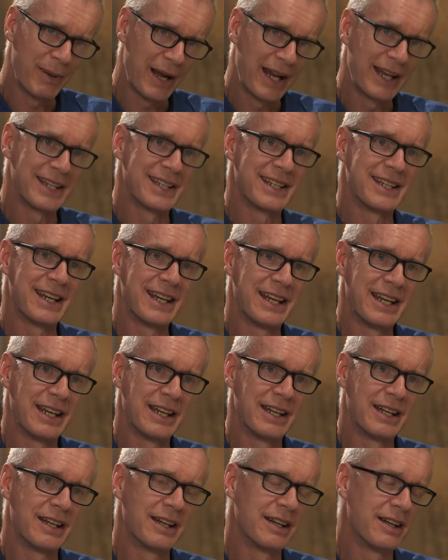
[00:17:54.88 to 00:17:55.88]

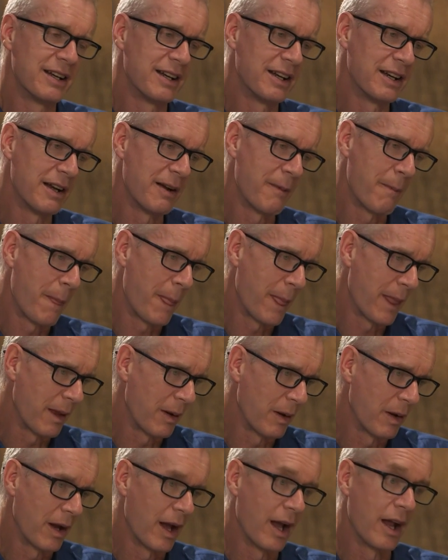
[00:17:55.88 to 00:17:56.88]
Palestinian,
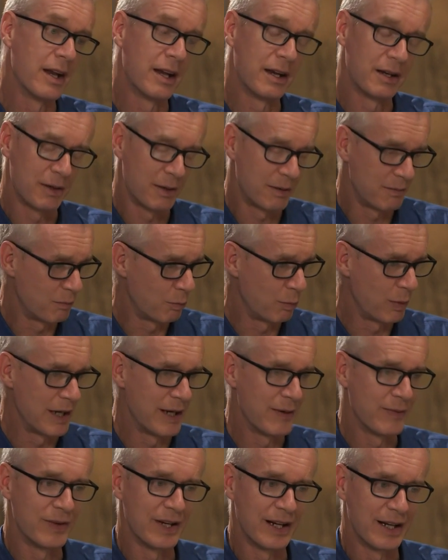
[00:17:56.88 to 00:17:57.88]
and it
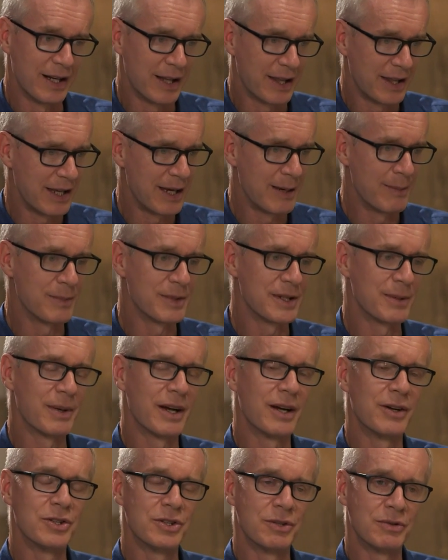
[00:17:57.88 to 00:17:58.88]
weaved in themes
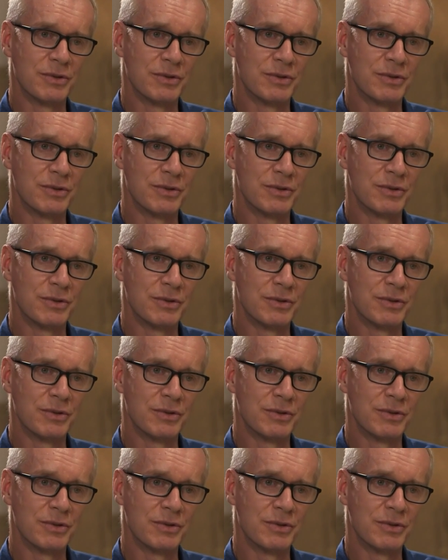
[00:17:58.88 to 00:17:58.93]
about